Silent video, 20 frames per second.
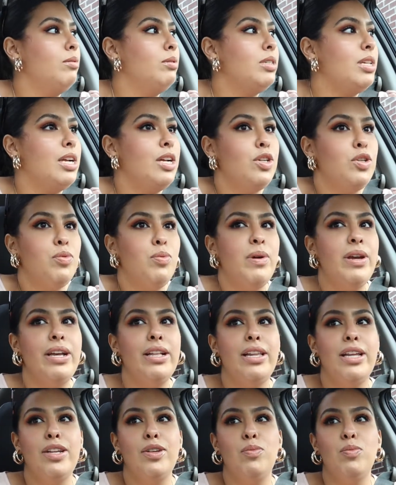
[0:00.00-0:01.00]
It was like a twig,
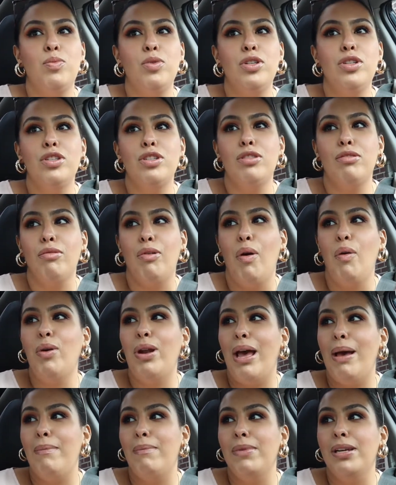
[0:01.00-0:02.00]
like, was just thrown
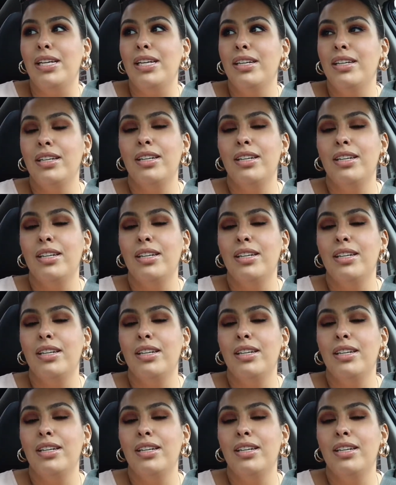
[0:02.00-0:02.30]
at me.